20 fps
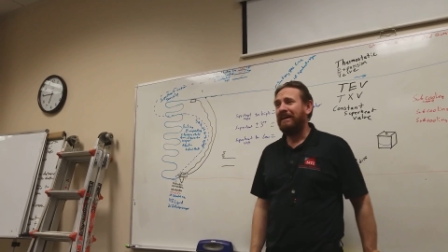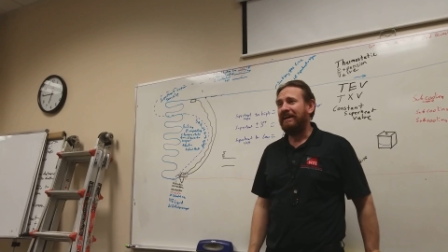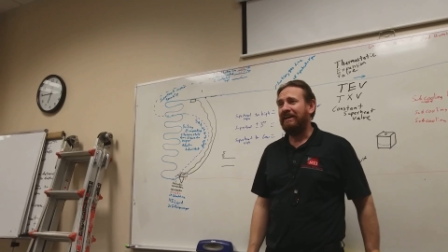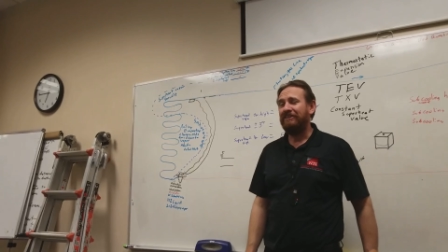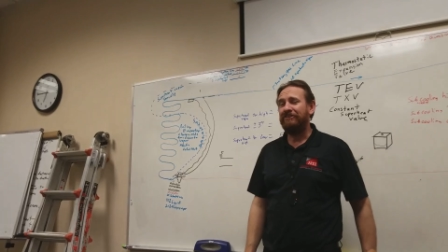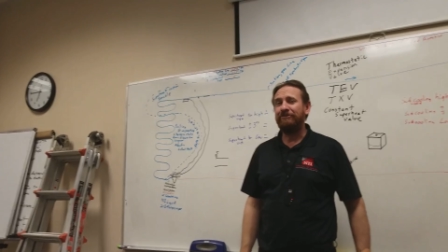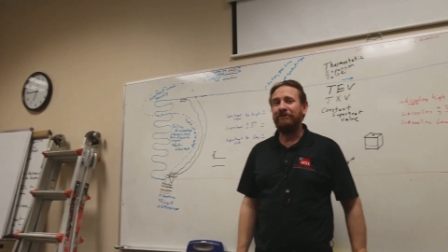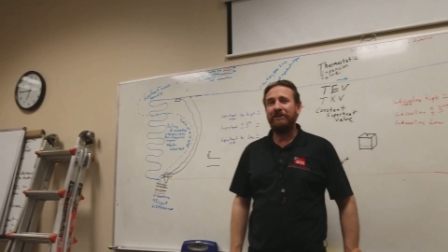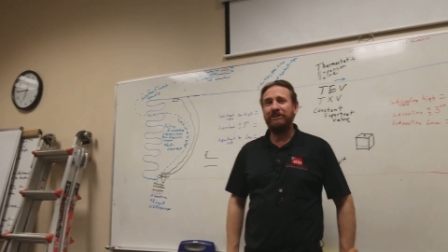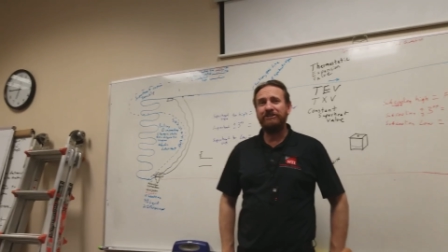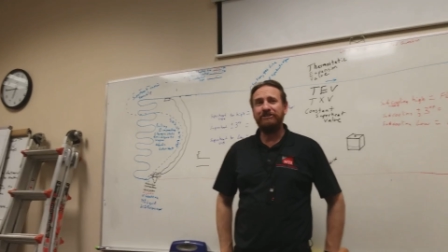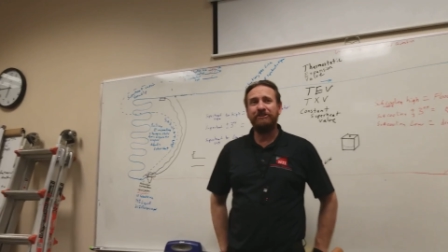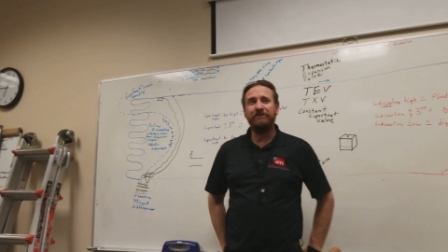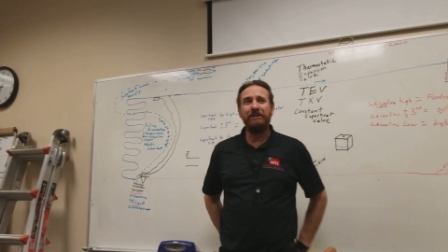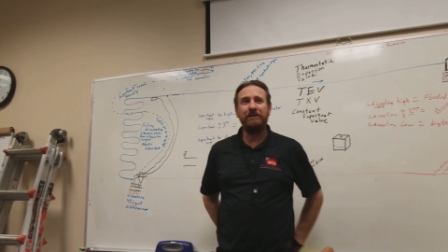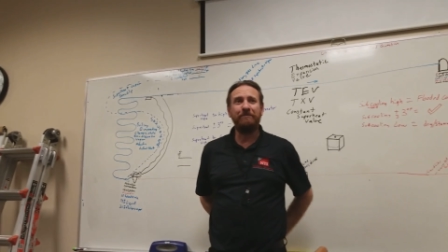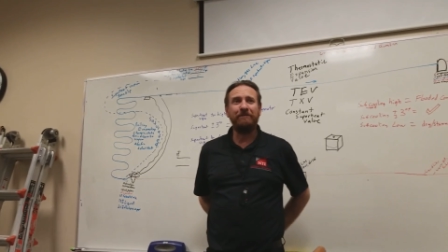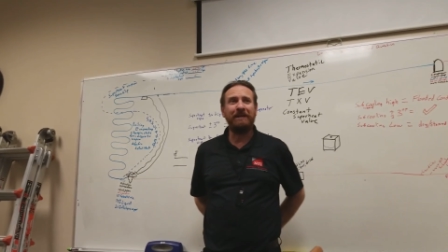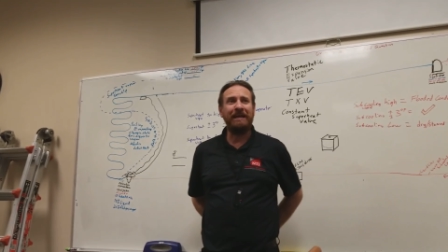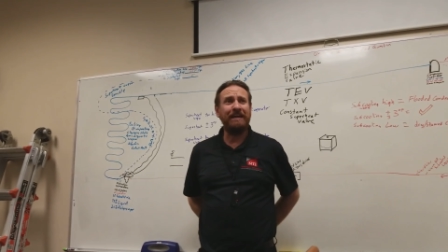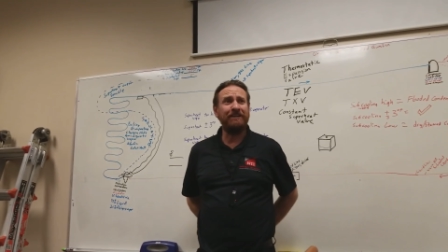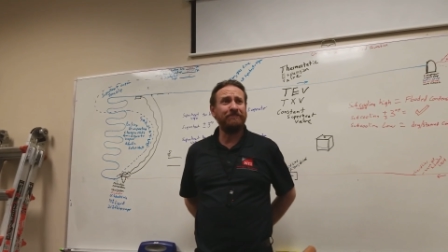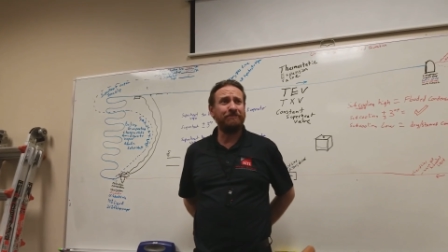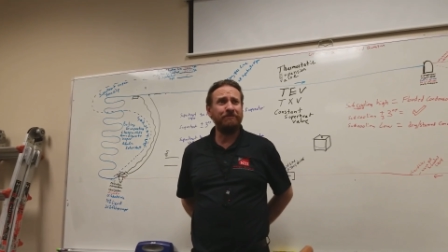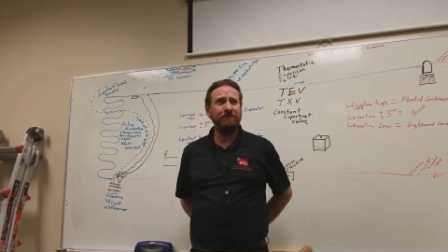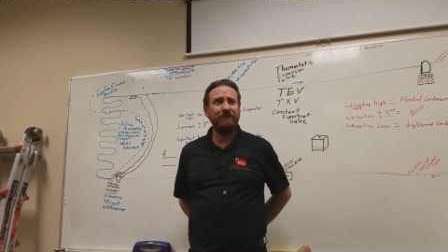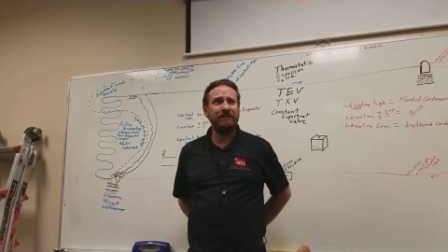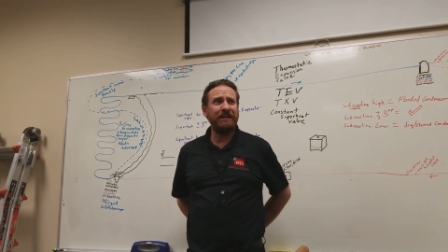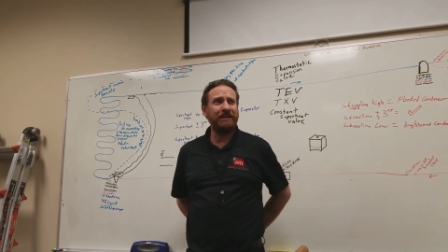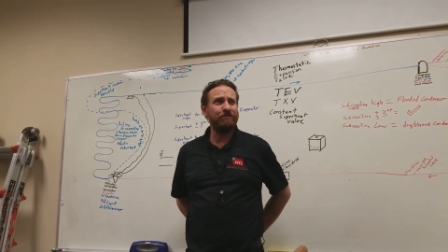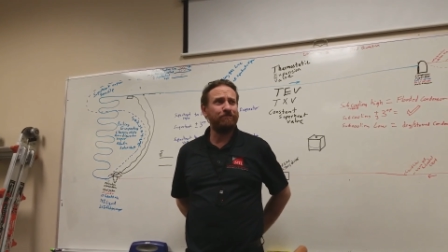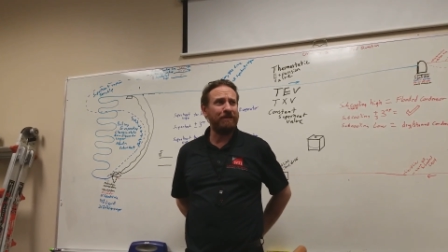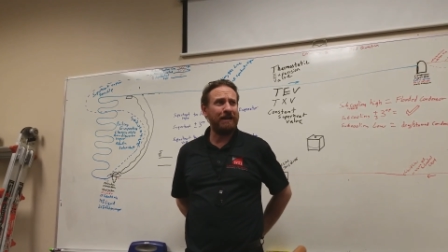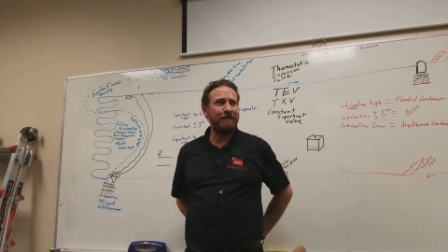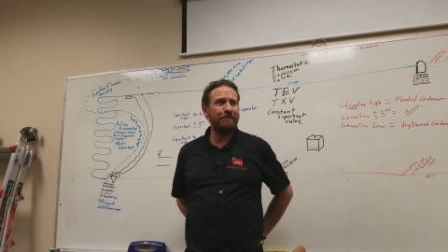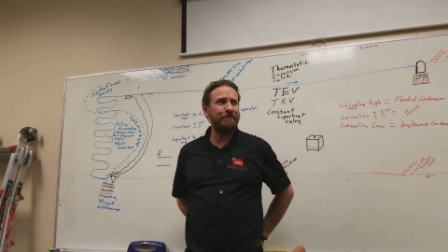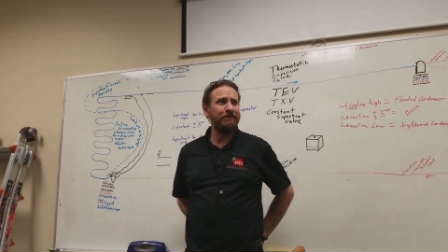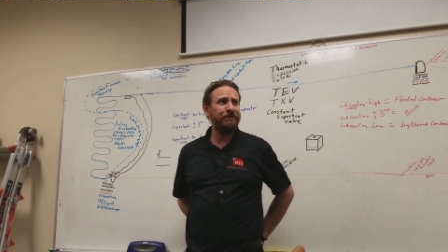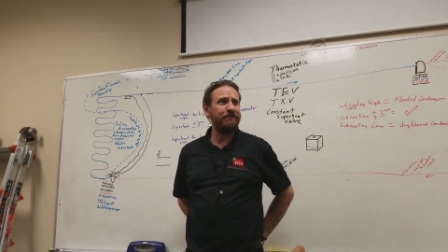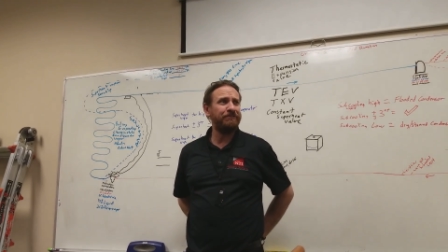And so I showed up, asking them, you guys
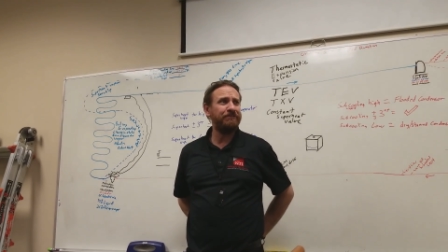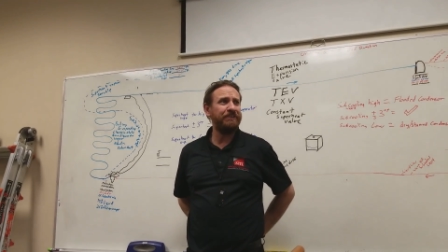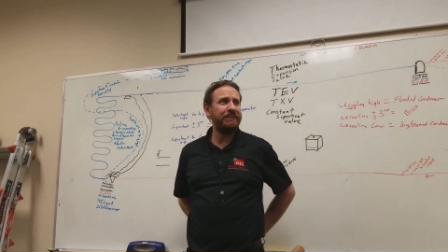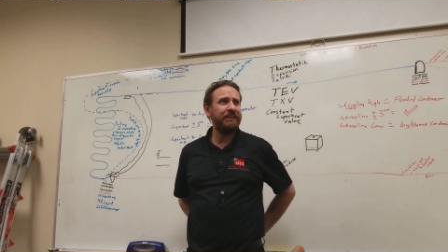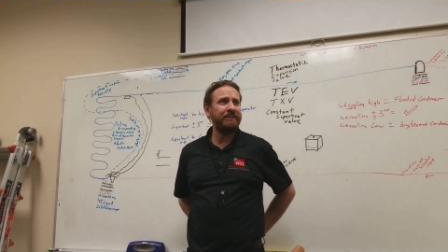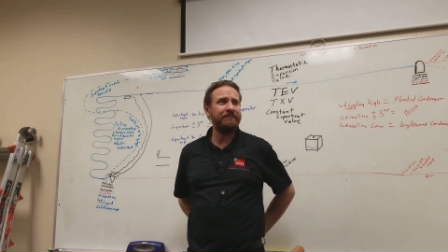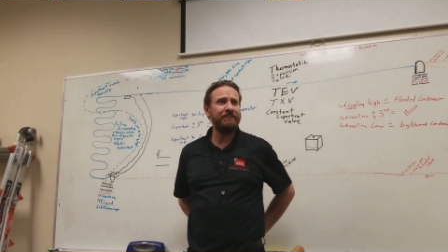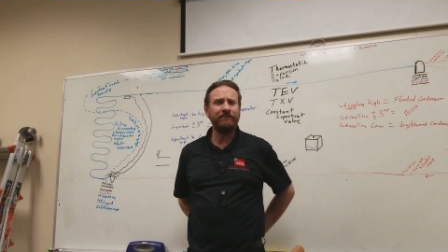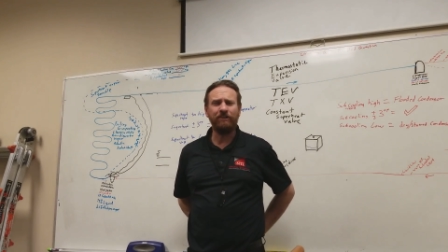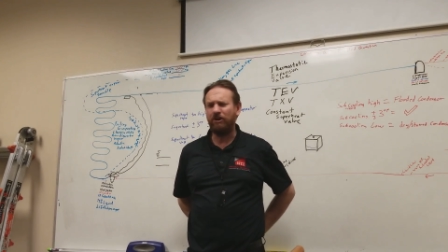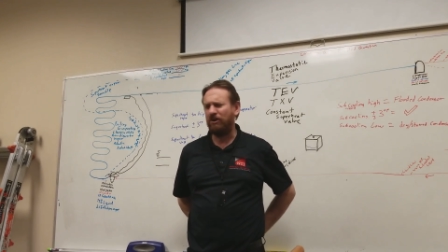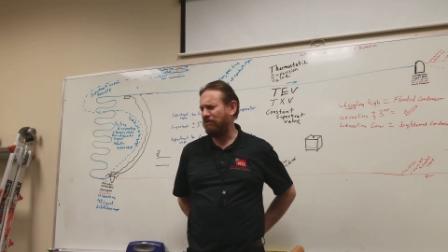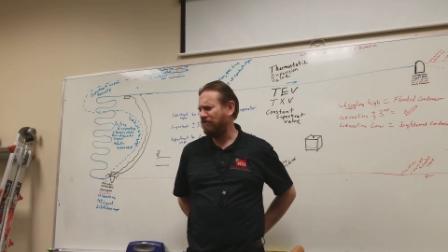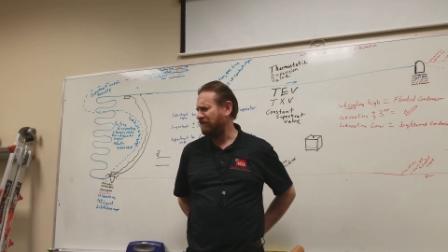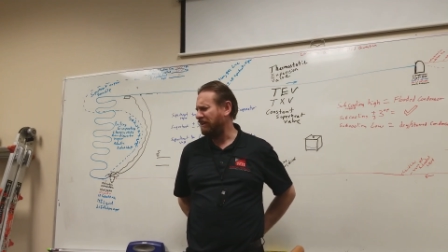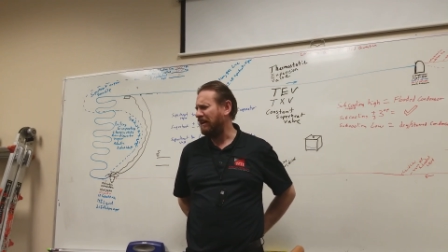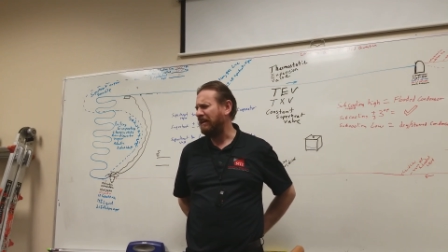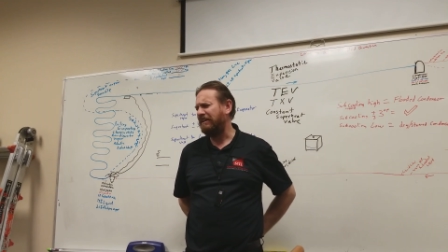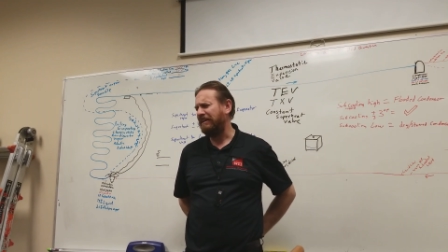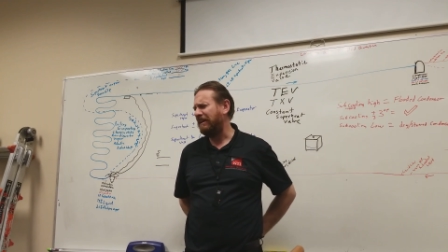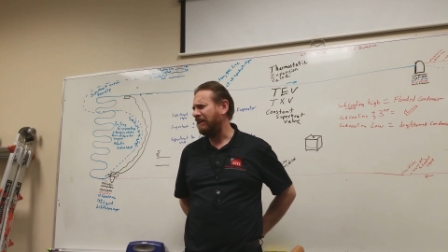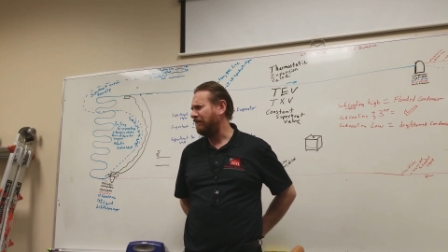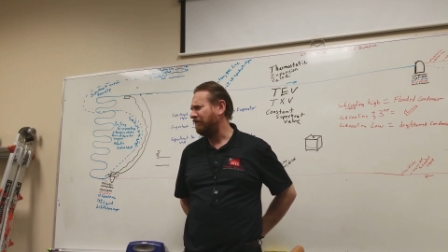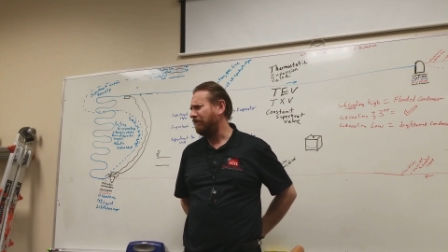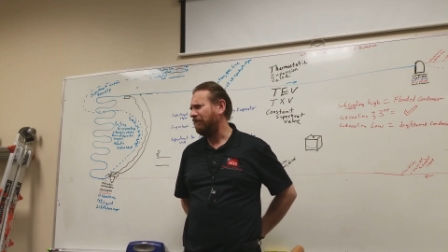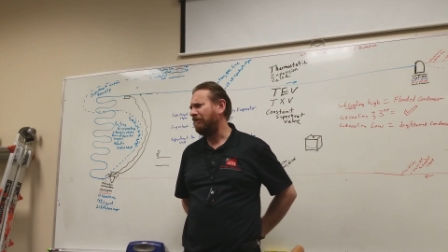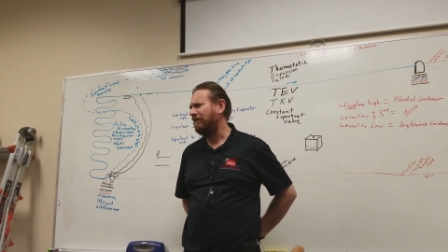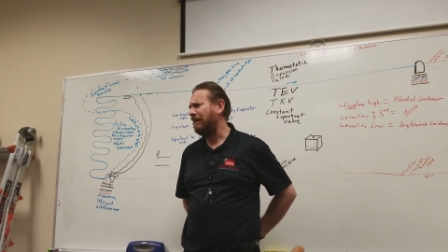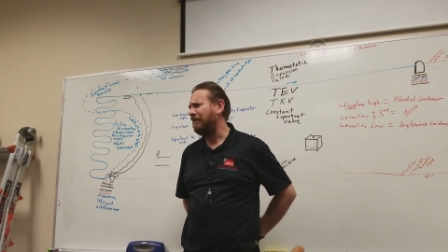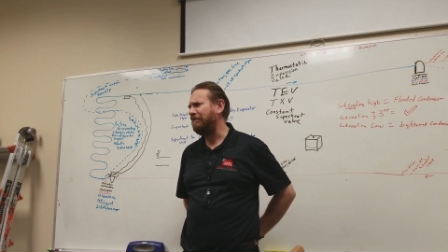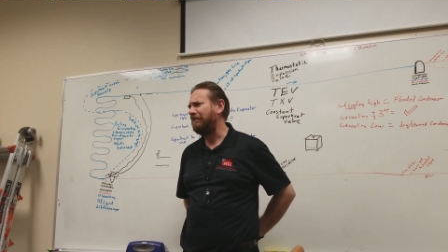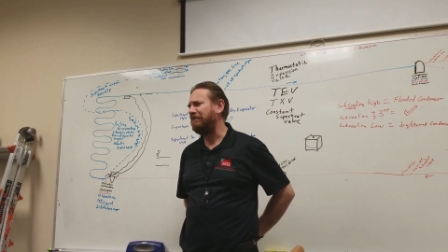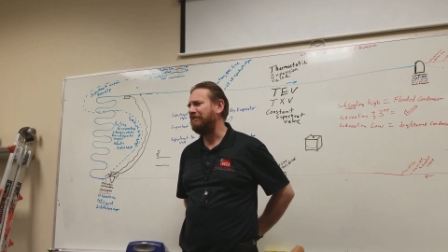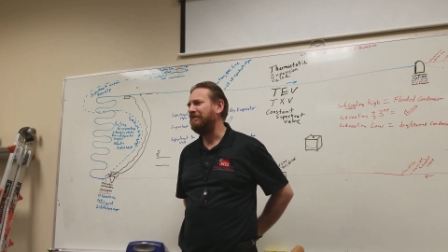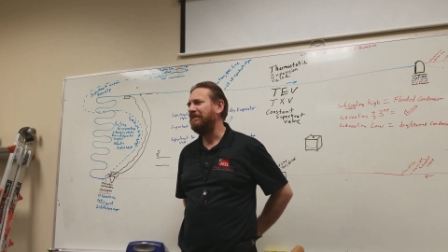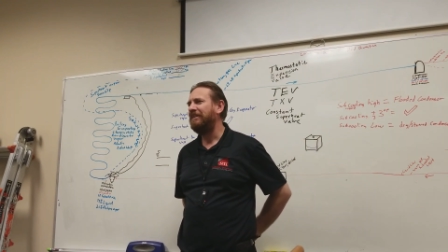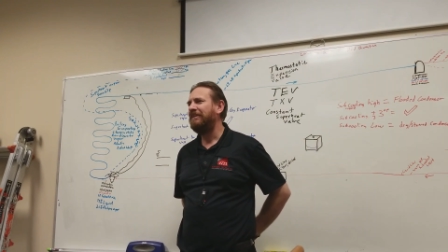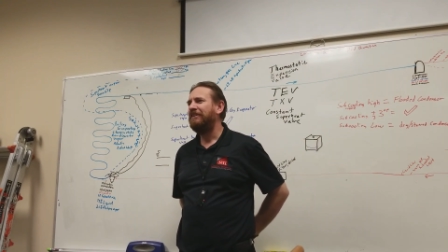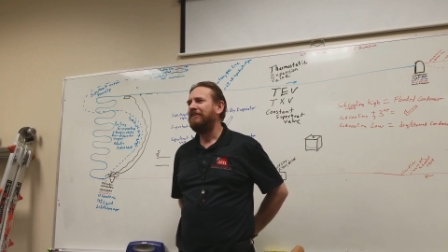wrapping those TXVs?" "Oh yeah, yeah, we're wrapping them."